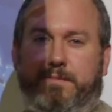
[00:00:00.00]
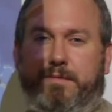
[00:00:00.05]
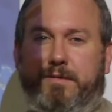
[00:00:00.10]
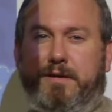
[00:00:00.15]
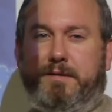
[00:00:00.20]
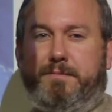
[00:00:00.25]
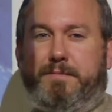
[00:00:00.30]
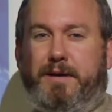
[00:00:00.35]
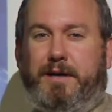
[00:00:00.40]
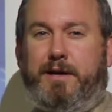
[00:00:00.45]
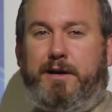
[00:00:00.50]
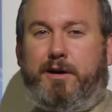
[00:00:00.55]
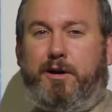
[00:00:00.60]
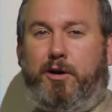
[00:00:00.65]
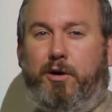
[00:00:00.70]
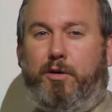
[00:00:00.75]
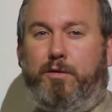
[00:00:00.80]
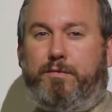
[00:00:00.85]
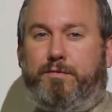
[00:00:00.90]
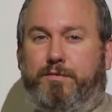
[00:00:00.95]
a pretty big
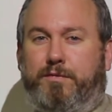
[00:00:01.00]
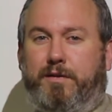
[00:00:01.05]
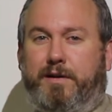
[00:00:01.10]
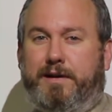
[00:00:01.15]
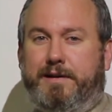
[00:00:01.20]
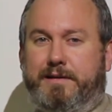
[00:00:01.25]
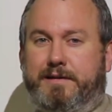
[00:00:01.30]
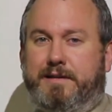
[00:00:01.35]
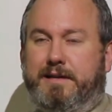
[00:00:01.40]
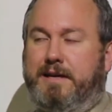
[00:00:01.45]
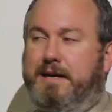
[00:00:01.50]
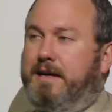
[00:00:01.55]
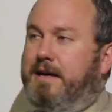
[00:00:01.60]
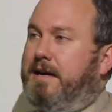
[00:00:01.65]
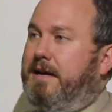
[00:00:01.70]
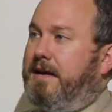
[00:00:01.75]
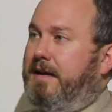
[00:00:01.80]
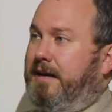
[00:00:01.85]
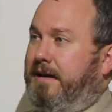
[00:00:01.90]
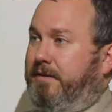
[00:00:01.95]
cold front.
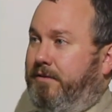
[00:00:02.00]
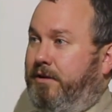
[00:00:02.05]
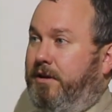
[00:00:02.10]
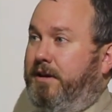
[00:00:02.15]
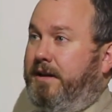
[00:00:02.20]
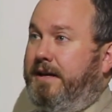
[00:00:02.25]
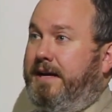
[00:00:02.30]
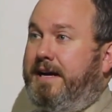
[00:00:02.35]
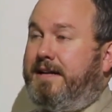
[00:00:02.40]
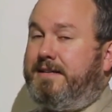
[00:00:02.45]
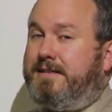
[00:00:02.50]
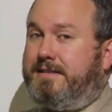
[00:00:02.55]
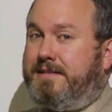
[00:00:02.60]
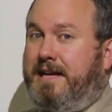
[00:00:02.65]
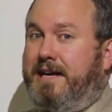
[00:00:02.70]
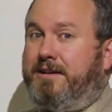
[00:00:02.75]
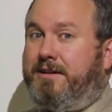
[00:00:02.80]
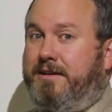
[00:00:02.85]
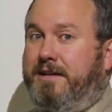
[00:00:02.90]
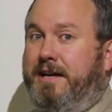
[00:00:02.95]
Really on
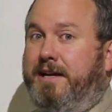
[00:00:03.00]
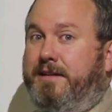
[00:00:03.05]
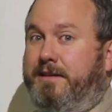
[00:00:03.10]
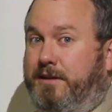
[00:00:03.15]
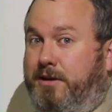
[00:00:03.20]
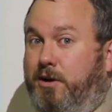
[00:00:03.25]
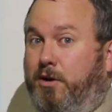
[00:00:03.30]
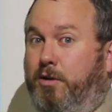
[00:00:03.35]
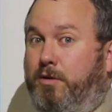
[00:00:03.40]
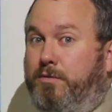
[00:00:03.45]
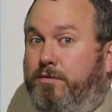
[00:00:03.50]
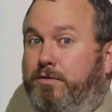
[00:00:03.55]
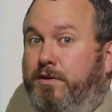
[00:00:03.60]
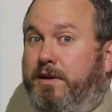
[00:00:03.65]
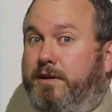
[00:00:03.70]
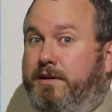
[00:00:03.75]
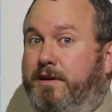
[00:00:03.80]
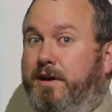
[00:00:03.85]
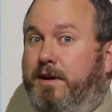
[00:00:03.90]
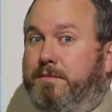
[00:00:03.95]
Saturday, the cold
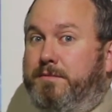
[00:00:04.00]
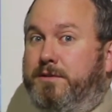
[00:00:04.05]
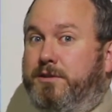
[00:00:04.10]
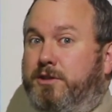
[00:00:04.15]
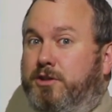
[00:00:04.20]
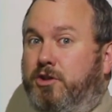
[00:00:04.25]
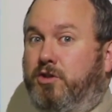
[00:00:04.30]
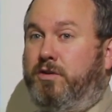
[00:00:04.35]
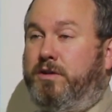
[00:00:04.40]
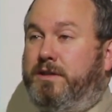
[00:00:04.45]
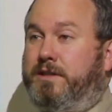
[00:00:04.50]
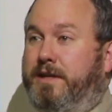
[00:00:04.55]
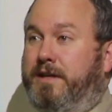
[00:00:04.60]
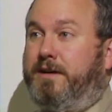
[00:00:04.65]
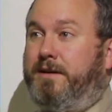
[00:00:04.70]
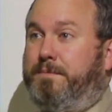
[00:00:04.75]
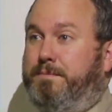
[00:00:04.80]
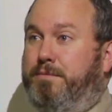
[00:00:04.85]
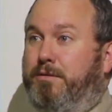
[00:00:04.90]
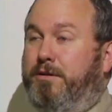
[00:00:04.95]
front comes through. It's
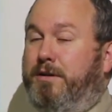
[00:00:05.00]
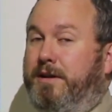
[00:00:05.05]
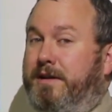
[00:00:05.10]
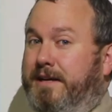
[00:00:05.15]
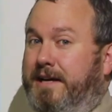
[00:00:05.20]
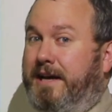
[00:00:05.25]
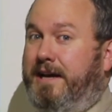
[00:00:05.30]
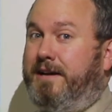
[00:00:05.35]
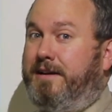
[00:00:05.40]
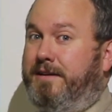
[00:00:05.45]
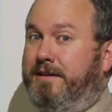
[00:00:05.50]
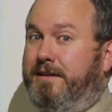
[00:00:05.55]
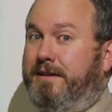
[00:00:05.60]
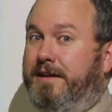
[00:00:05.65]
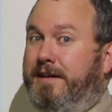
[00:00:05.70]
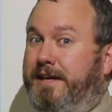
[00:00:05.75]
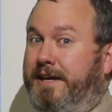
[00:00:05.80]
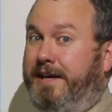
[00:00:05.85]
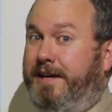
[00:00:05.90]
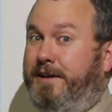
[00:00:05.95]
going to put an end to
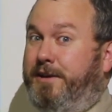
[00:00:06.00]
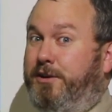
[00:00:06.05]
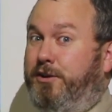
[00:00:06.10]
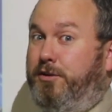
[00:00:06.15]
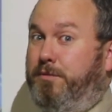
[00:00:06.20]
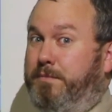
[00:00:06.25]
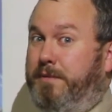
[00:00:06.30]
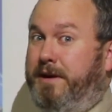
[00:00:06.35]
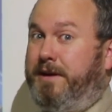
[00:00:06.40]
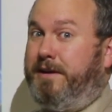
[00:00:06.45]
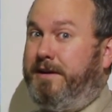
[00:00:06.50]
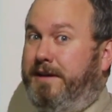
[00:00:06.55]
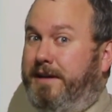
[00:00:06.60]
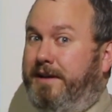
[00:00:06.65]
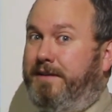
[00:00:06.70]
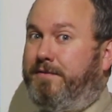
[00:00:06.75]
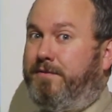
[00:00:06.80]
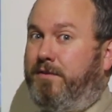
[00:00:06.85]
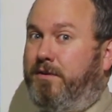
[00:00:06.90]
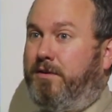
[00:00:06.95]
the heat and
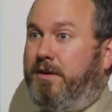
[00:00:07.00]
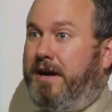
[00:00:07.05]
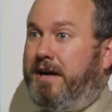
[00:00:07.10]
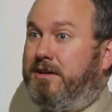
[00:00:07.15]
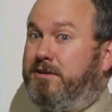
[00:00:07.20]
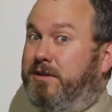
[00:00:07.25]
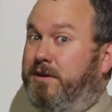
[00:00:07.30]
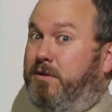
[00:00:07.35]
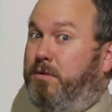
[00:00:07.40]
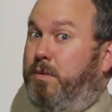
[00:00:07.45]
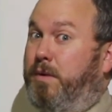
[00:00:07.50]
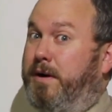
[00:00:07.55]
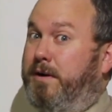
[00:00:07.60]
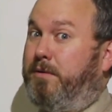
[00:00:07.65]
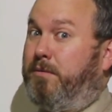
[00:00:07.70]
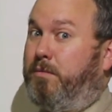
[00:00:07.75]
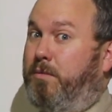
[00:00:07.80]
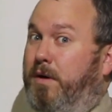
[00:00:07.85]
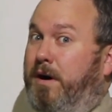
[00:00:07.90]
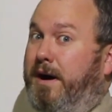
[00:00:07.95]
humidity for actually
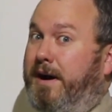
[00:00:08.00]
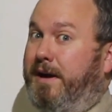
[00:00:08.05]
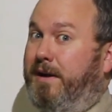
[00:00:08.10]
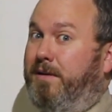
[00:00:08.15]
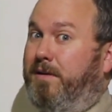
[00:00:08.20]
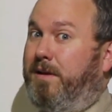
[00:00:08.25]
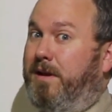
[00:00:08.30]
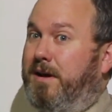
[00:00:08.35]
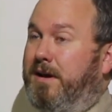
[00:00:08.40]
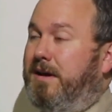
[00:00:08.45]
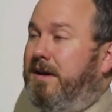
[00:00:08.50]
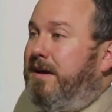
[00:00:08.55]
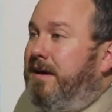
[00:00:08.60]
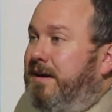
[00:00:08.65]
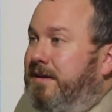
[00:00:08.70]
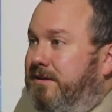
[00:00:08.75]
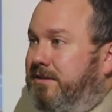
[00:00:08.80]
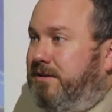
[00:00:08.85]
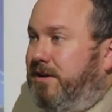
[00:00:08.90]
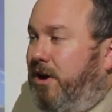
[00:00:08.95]
quite a while.
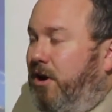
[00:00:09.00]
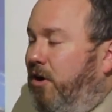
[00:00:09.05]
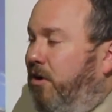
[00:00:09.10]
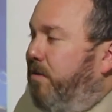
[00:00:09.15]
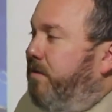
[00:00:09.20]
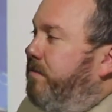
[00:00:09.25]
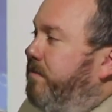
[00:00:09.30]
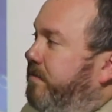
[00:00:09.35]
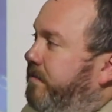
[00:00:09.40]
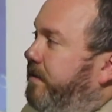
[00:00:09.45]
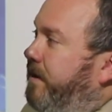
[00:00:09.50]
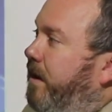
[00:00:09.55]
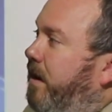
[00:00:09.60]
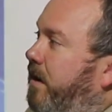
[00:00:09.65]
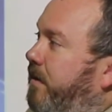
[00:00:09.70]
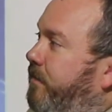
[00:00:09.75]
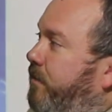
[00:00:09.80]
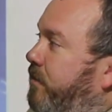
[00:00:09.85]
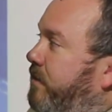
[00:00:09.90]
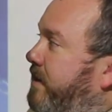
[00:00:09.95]
So, you
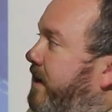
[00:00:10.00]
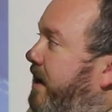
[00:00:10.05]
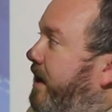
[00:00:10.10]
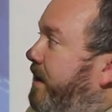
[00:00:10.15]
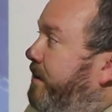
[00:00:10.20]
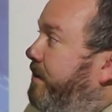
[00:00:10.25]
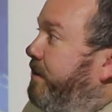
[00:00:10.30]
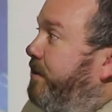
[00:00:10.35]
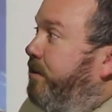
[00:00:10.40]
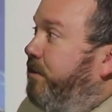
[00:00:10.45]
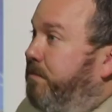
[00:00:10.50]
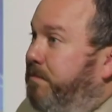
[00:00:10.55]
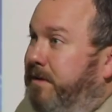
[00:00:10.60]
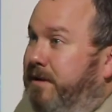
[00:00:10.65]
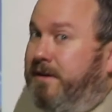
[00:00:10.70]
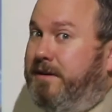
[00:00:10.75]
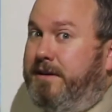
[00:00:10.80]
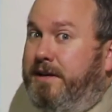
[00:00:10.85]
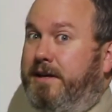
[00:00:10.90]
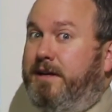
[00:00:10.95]
know, if you're tired of
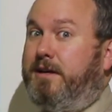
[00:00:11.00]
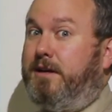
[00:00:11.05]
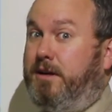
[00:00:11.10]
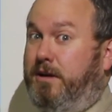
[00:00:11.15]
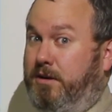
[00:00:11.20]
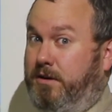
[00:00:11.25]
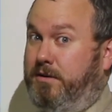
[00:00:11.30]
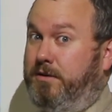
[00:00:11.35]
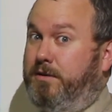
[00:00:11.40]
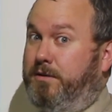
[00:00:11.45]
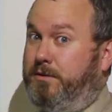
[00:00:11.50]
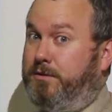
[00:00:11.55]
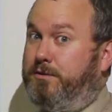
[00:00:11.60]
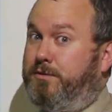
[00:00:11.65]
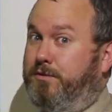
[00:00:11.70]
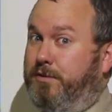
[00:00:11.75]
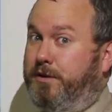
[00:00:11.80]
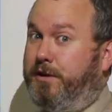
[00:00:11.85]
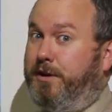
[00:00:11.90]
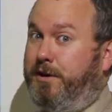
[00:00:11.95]
humidity, good
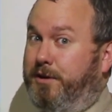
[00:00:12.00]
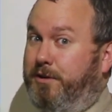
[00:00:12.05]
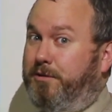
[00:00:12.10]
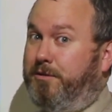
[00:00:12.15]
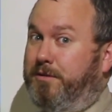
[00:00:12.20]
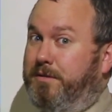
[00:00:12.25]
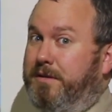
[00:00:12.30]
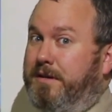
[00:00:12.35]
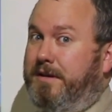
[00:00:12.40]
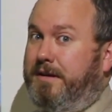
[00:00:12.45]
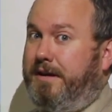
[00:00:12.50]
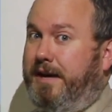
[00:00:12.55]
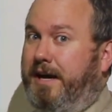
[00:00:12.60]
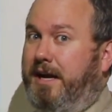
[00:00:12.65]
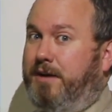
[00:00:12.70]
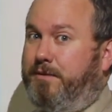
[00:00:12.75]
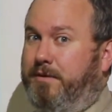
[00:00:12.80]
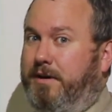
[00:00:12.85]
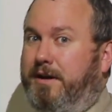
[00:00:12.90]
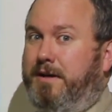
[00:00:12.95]
news for you
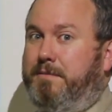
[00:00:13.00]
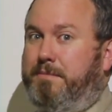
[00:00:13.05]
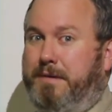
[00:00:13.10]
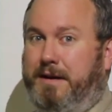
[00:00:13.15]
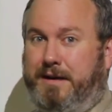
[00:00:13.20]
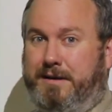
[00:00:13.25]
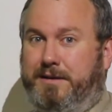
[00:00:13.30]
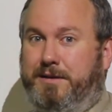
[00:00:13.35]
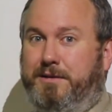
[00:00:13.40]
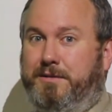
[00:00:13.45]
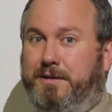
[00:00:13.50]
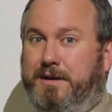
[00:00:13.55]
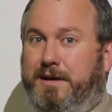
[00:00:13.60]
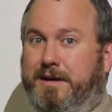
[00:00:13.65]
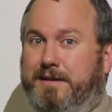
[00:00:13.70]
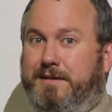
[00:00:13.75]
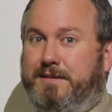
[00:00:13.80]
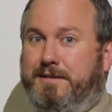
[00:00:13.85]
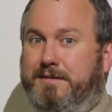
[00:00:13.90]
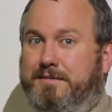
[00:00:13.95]
anyway, back to you
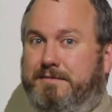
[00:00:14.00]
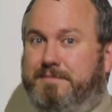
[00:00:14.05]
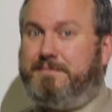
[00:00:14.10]
guys.